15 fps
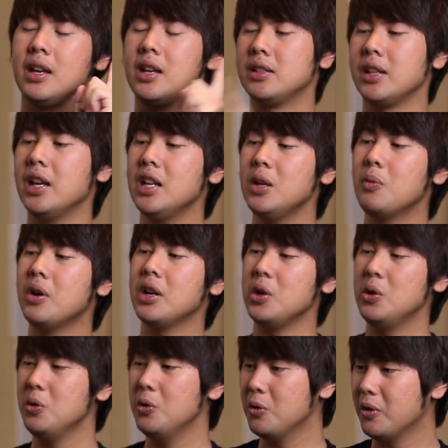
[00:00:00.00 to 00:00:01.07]
is anyone
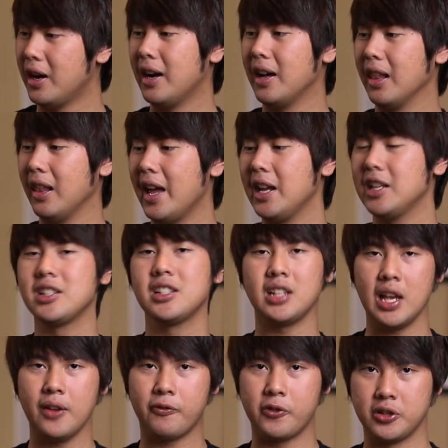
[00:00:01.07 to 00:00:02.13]
who likes
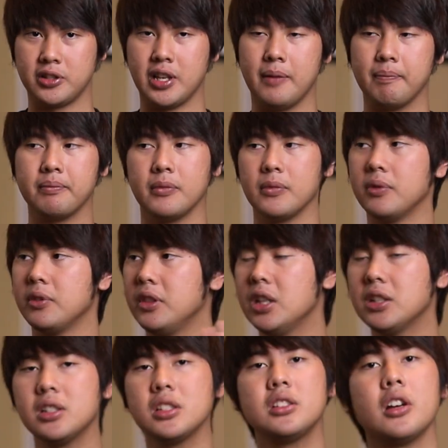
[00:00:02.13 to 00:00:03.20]
safer scent.
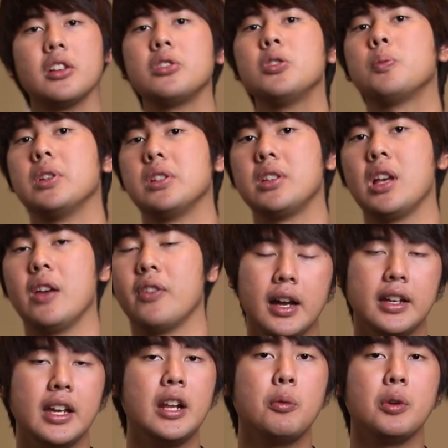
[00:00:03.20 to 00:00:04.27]
This is not super safe.
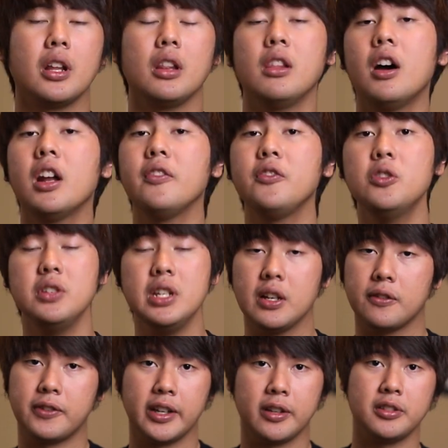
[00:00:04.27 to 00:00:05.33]
Again, with a lot of
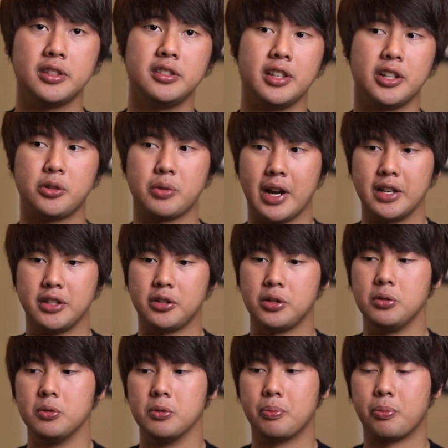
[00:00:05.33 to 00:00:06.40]
unique fragrances that tries
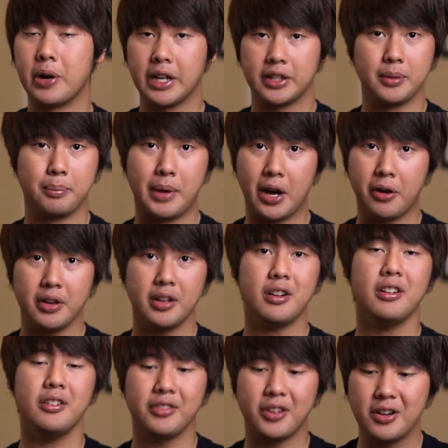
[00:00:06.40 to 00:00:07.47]
to break the
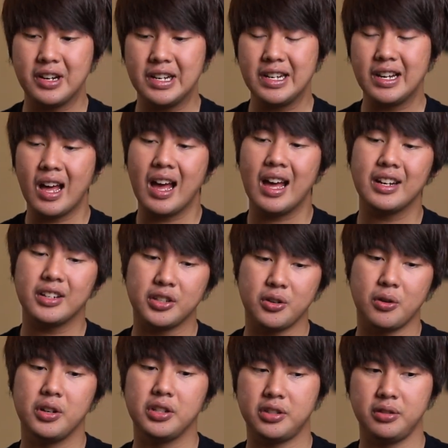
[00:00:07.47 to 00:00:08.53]
barrier, they're not
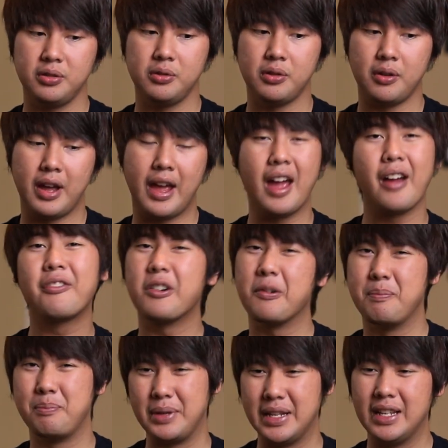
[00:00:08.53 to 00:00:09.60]
going to ever
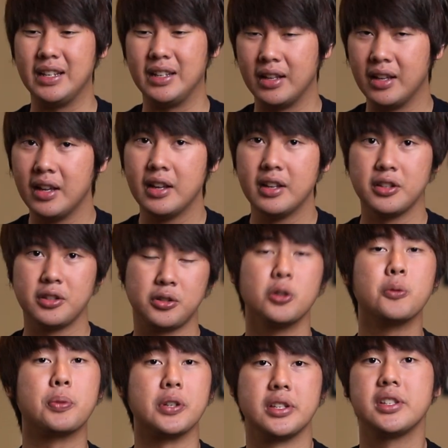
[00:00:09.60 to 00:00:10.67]
be
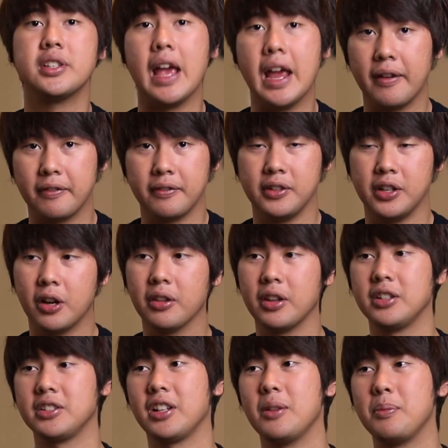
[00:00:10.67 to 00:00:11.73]
super safe. You know,
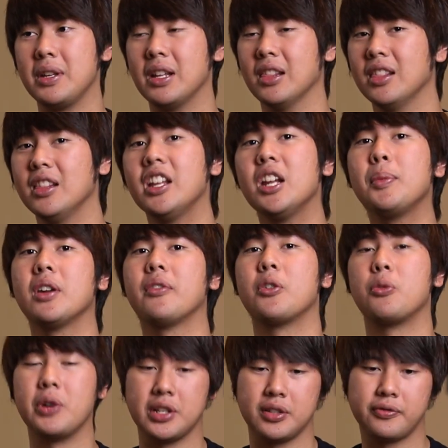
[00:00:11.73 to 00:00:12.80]
there's gonna be a little bit of a
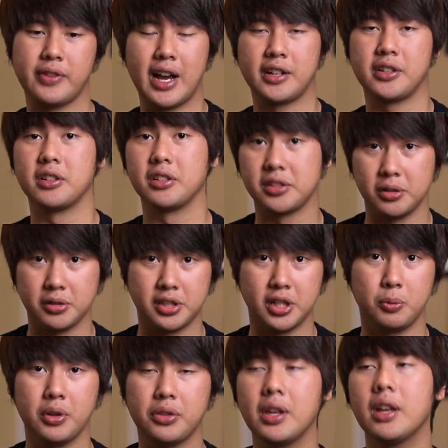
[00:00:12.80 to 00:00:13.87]
risk factor
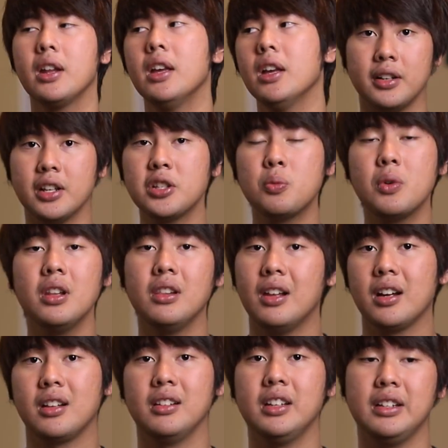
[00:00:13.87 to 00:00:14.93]
associated with it. This one,
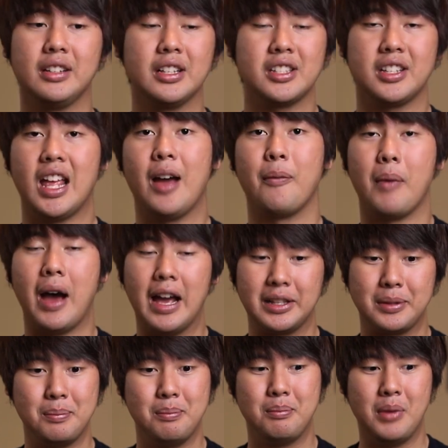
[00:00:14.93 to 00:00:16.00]
luckily, doesn't have
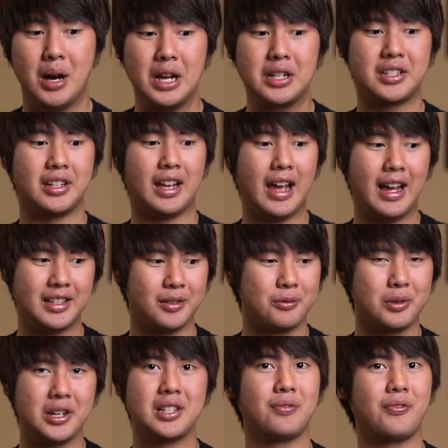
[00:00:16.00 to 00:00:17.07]
as much as a
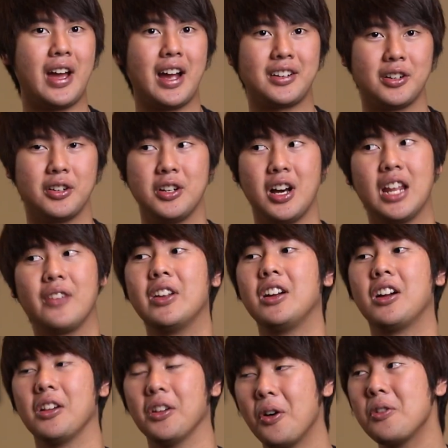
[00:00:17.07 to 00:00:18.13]
risk factor, not even
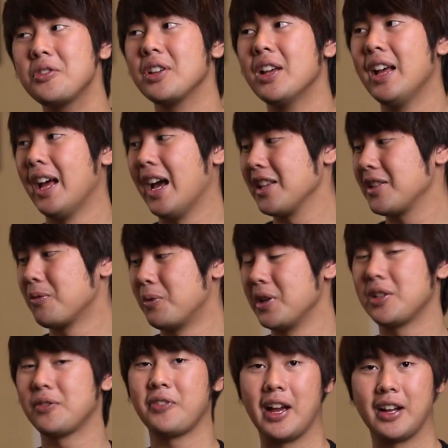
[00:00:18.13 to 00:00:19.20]
close as a
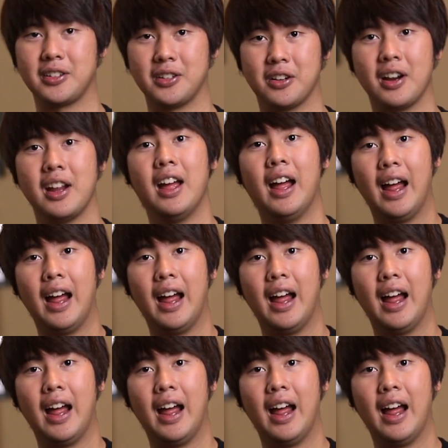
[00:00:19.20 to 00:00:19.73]
risk factor